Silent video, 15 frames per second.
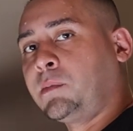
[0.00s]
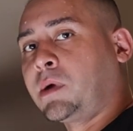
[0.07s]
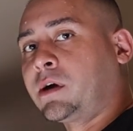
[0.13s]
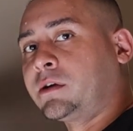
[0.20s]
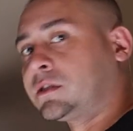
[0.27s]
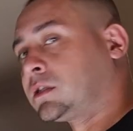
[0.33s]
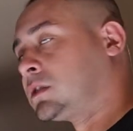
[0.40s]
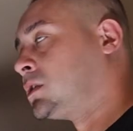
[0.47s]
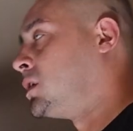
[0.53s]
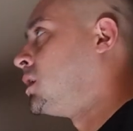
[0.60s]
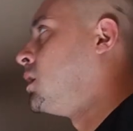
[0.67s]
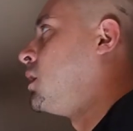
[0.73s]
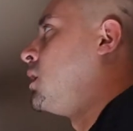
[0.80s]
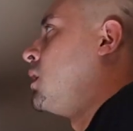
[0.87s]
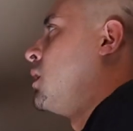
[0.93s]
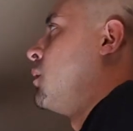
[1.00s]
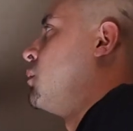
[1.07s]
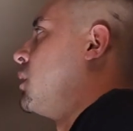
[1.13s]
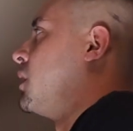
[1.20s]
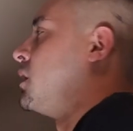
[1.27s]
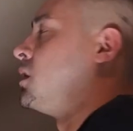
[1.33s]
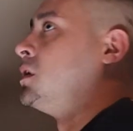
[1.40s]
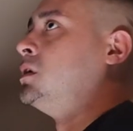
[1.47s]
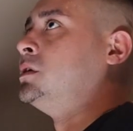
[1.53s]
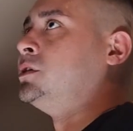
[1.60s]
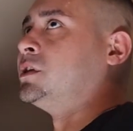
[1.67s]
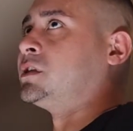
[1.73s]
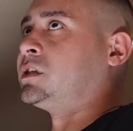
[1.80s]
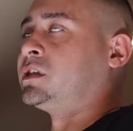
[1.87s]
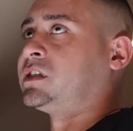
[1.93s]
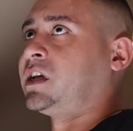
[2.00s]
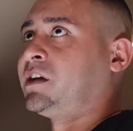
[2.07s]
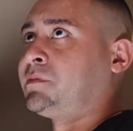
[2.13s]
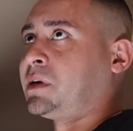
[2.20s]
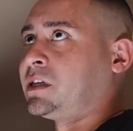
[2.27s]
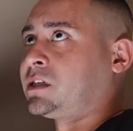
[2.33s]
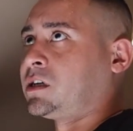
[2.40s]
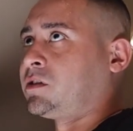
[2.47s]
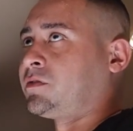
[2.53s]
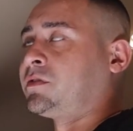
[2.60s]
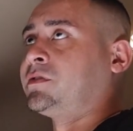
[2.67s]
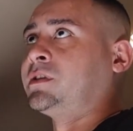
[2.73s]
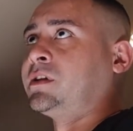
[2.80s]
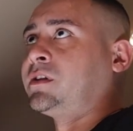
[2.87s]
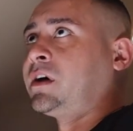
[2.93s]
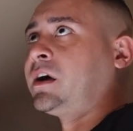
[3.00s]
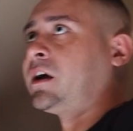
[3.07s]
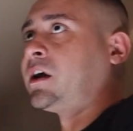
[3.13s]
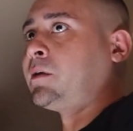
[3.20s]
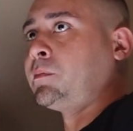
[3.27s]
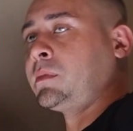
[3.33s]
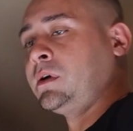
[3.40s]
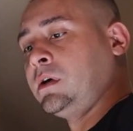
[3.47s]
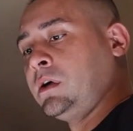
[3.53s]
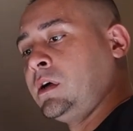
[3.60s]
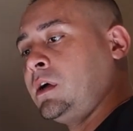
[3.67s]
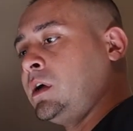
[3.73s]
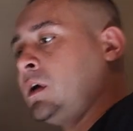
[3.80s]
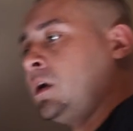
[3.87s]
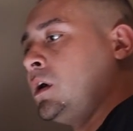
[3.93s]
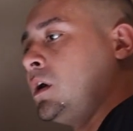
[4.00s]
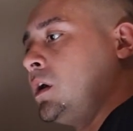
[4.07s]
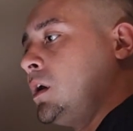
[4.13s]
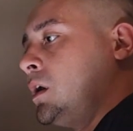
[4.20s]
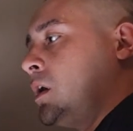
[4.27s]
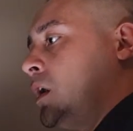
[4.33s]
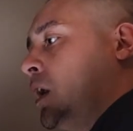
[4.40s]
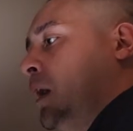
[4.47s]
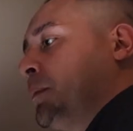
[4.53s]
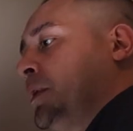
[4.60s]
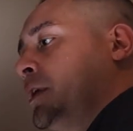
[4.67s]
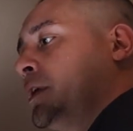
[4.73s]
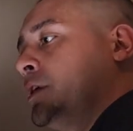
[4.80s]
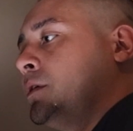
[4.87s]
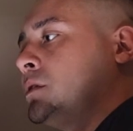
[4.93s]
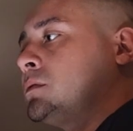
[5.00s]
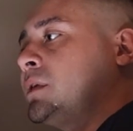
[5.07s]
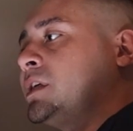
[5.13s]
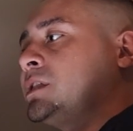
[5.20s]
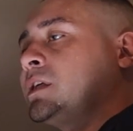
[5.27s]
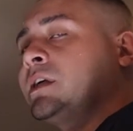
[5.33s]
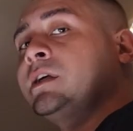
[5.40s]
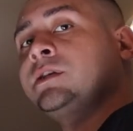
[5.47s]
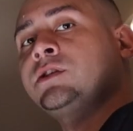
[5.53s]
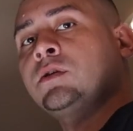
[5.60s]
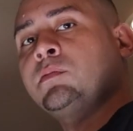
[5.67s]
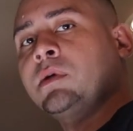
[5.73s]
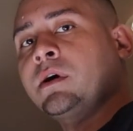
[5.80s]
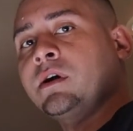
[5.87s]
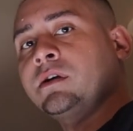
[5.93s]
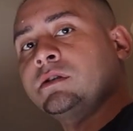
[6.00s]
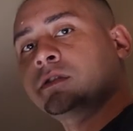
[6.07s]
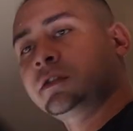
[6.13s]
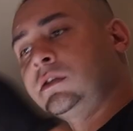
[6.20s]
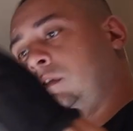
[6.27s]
bars. But just to save myself the time, I'm going to use residential bars,